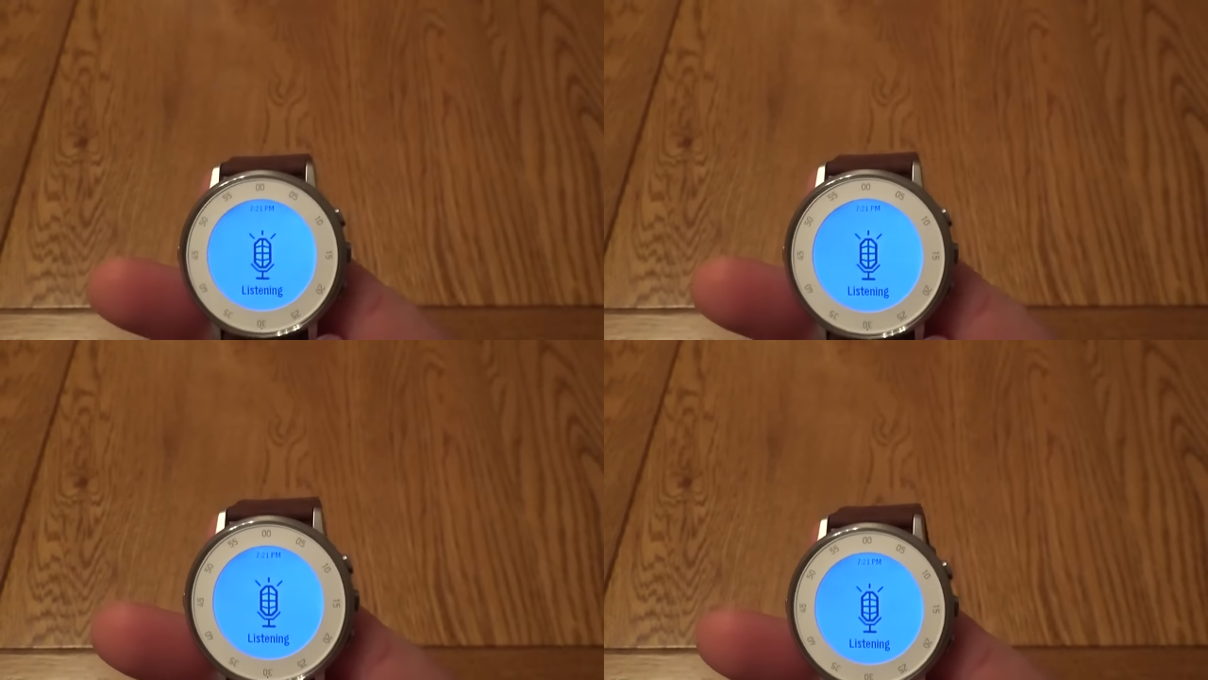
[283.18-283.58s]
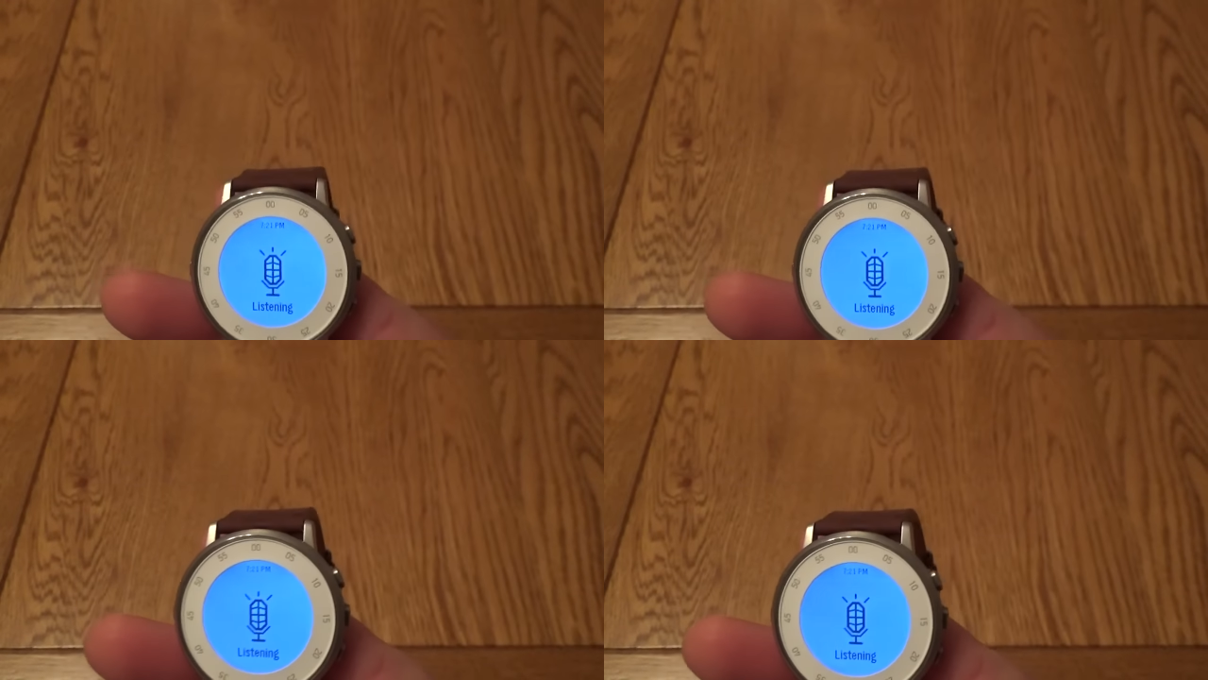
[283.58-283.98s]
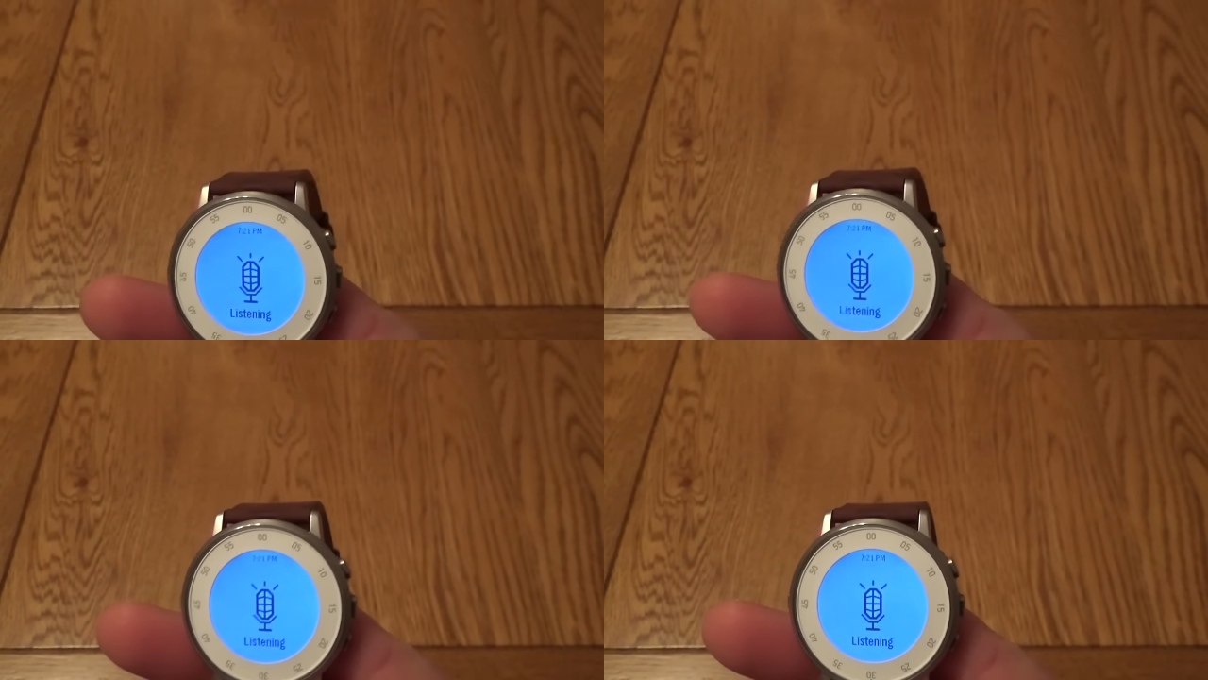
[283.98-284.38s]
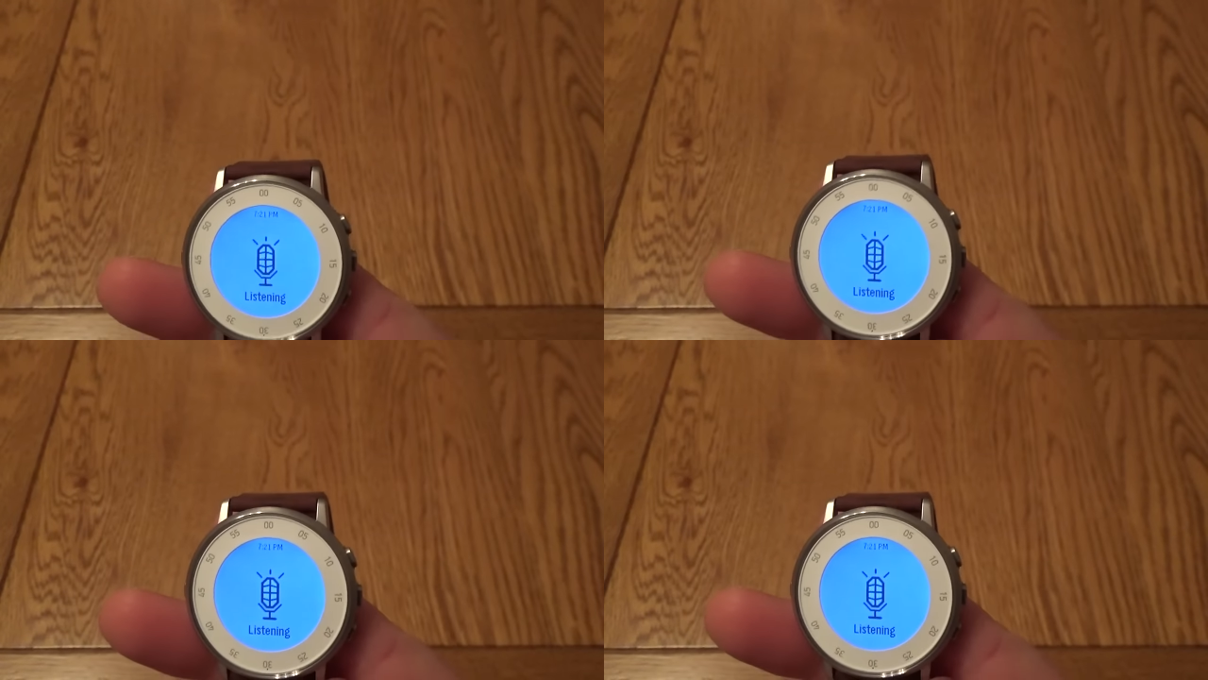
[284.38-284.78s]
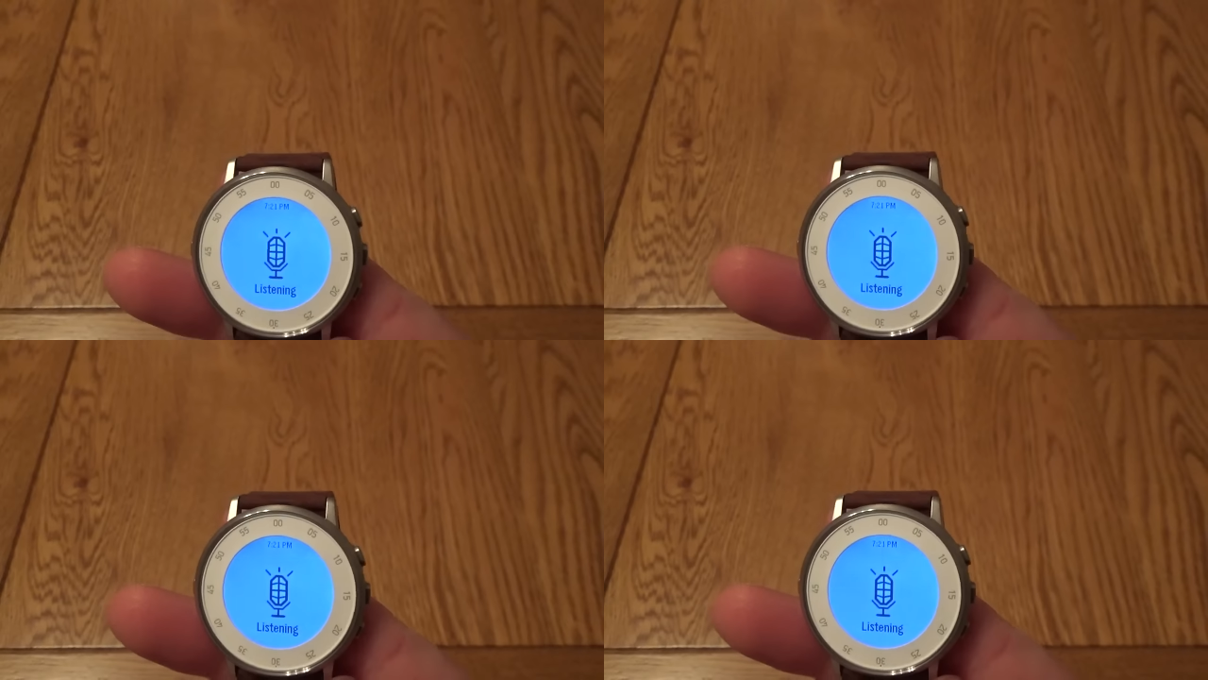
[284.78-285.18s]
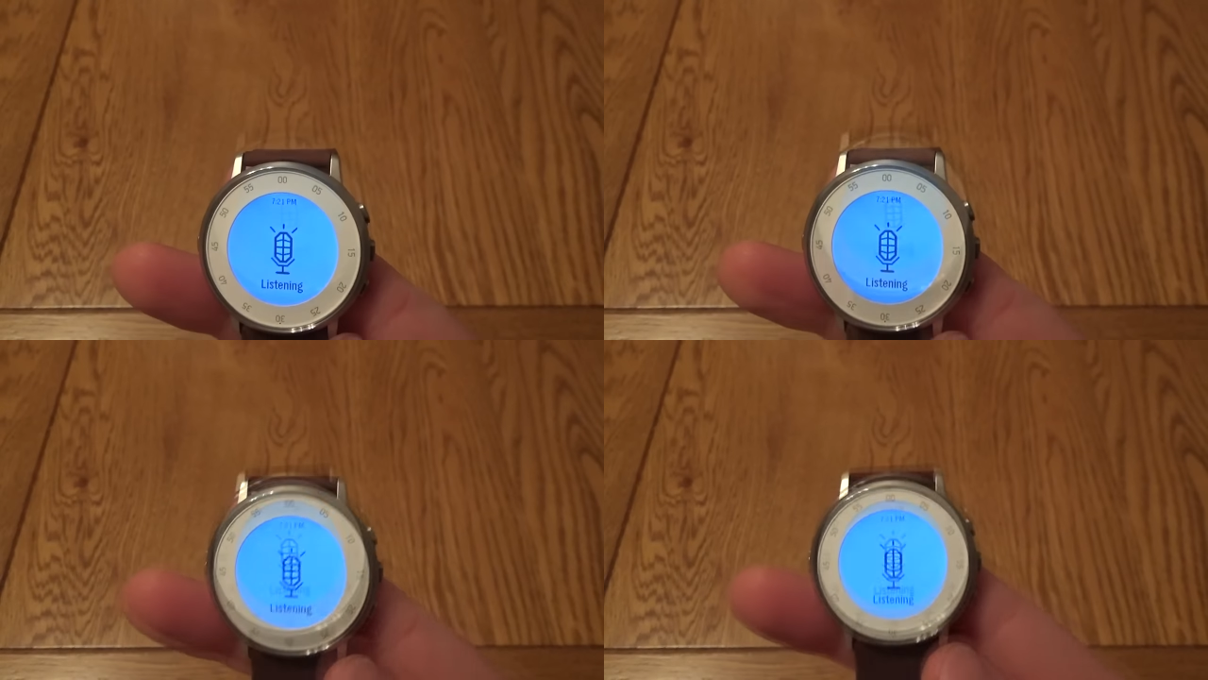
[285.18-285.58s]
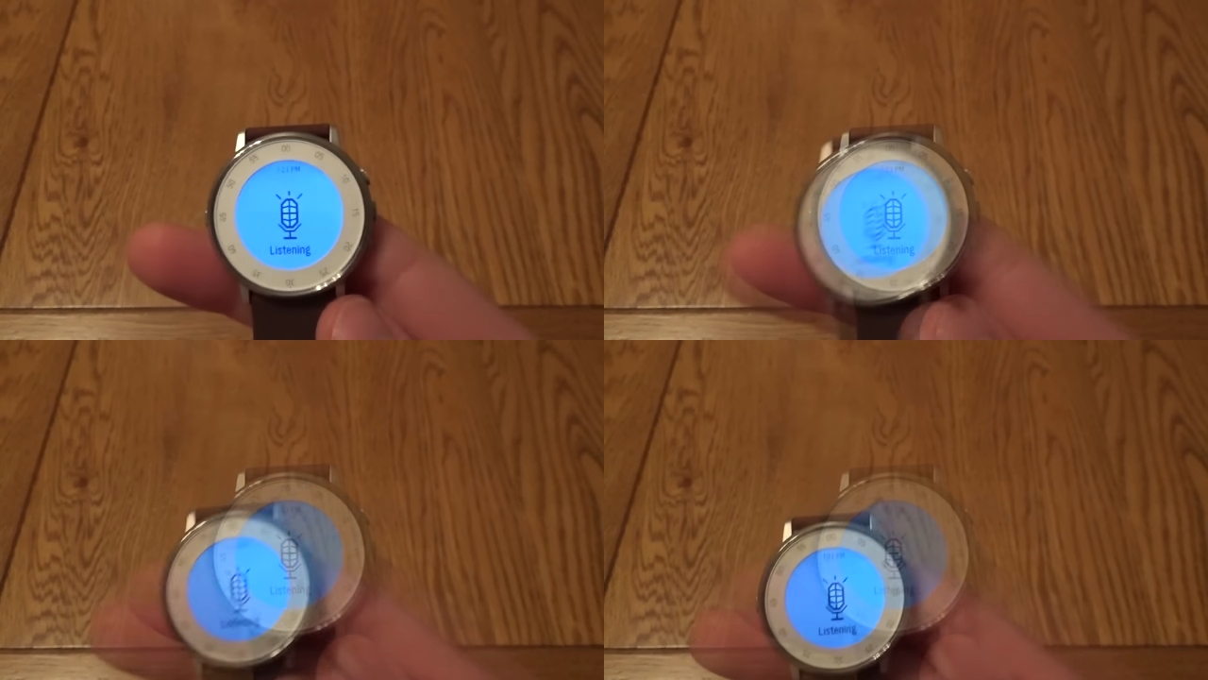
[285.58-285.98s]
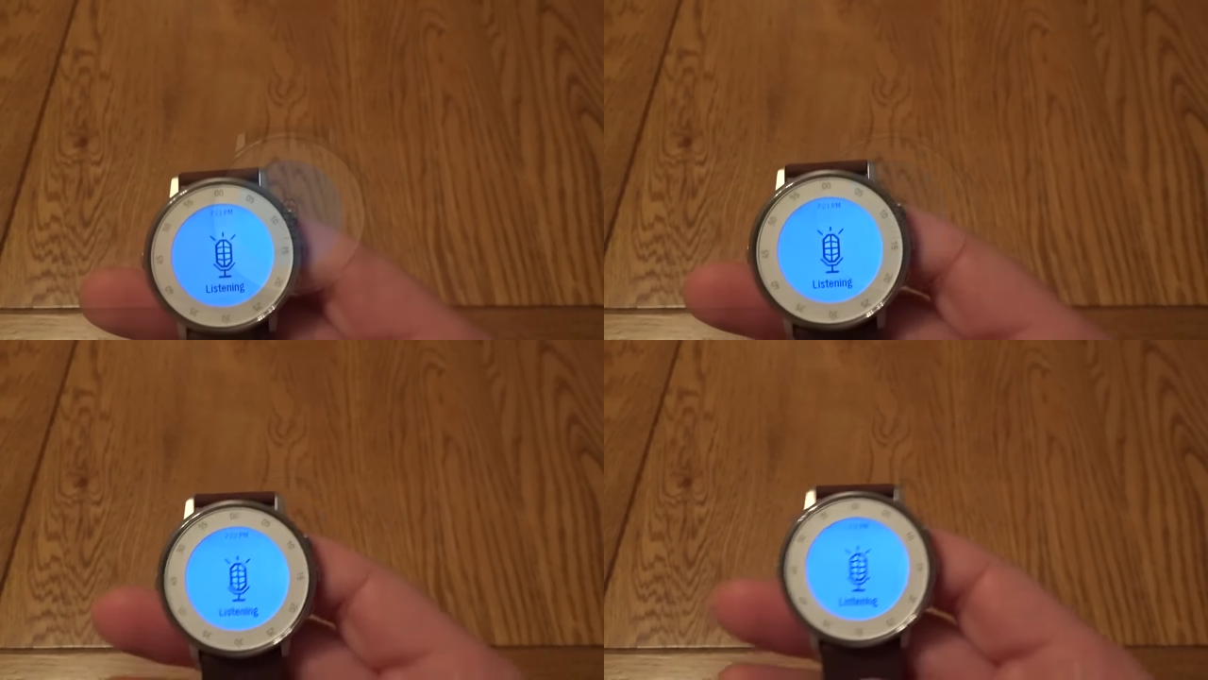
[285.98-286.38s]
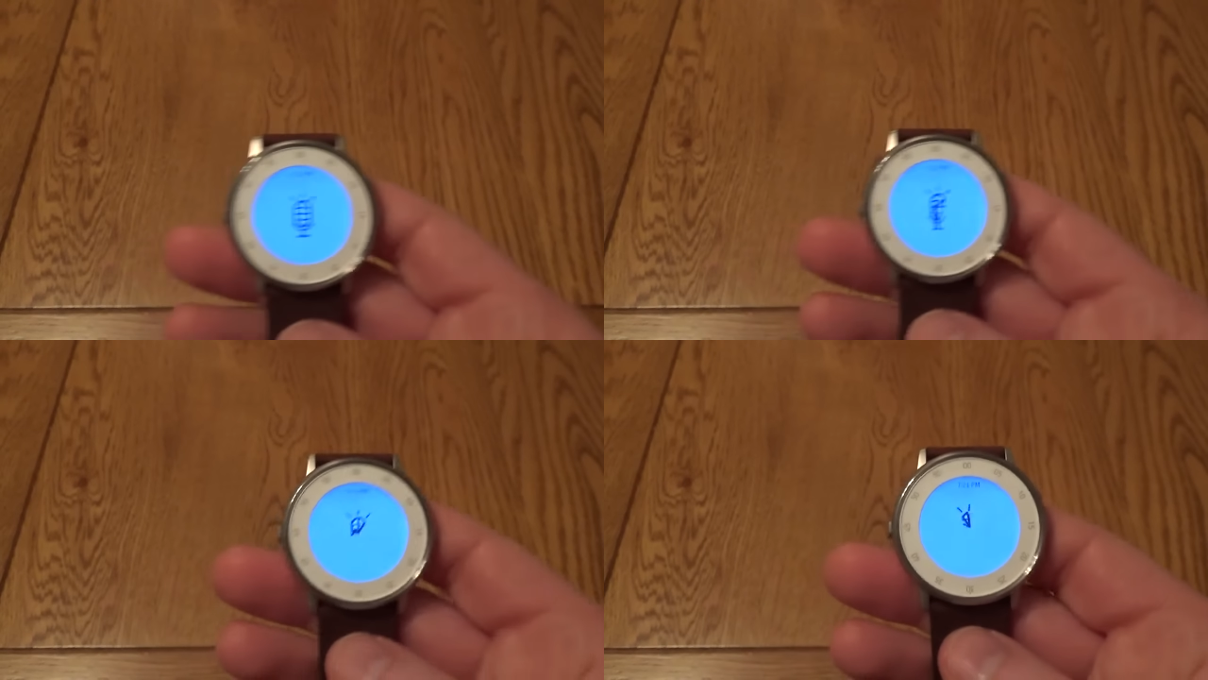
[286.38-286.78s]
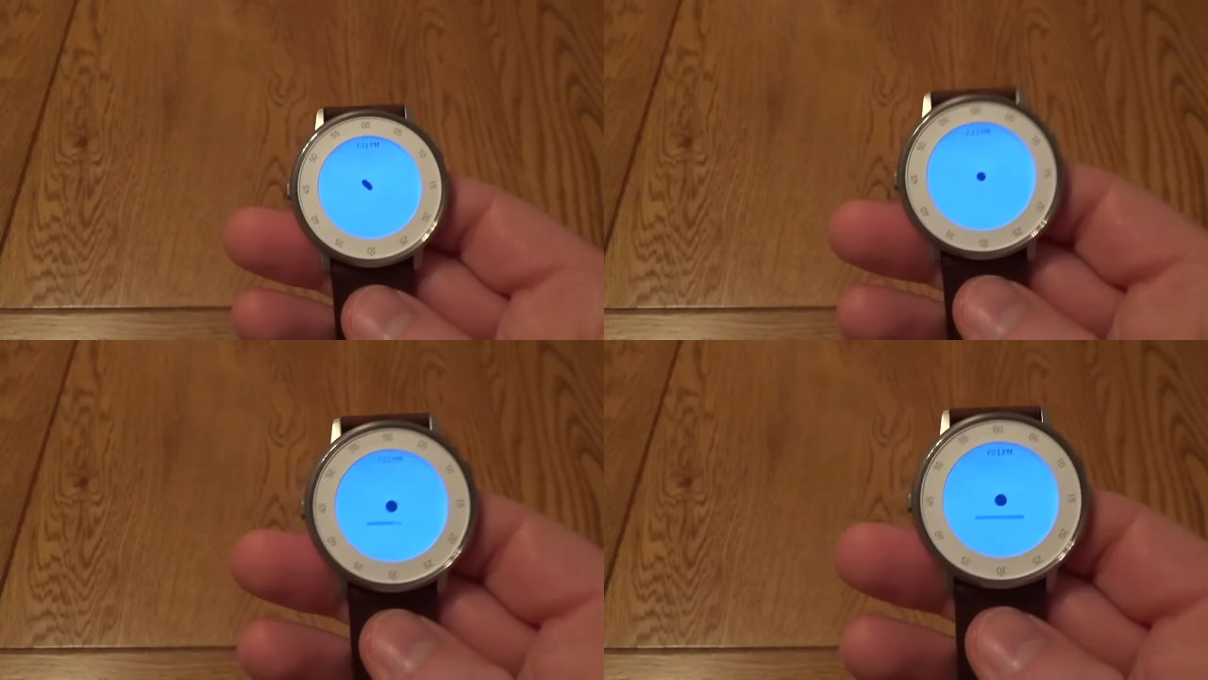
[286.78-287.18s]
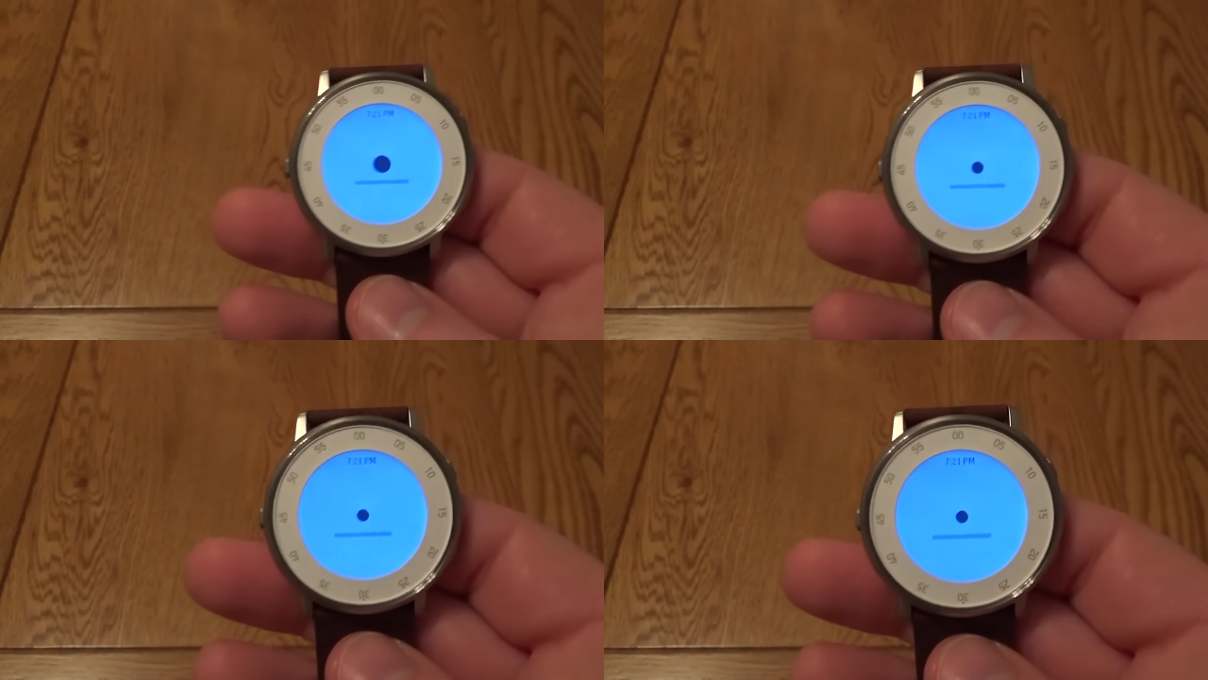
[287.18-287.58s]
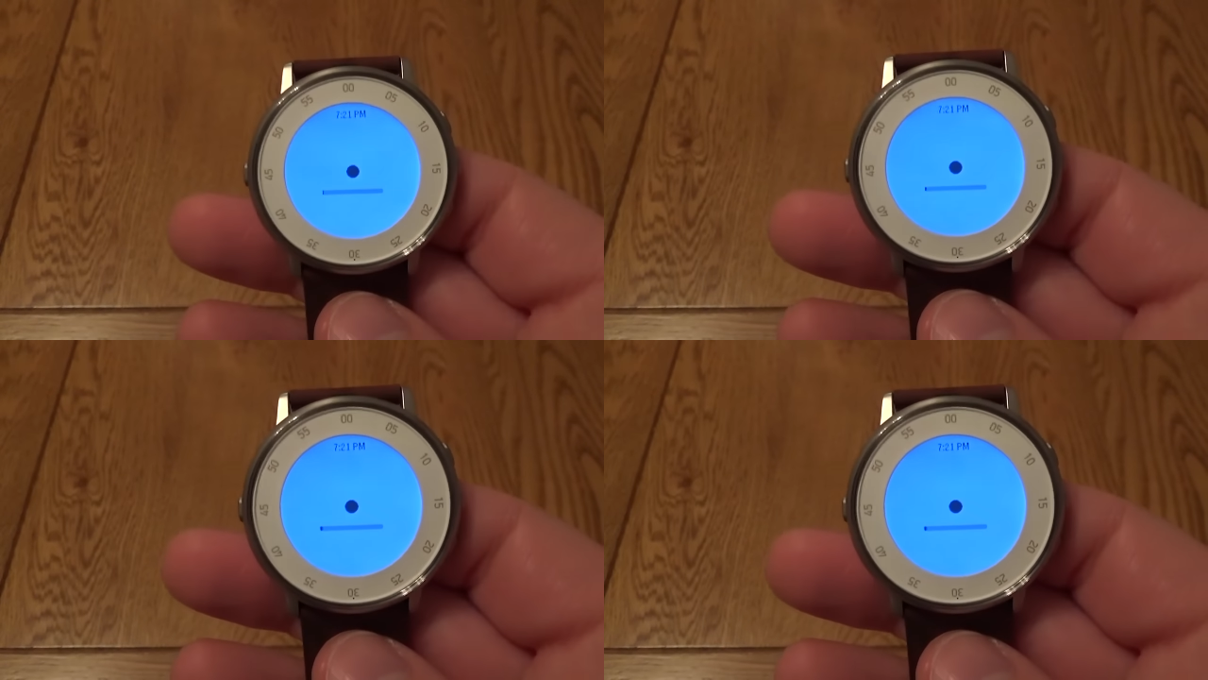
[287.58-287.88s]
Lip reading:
[unreadable: no face in view]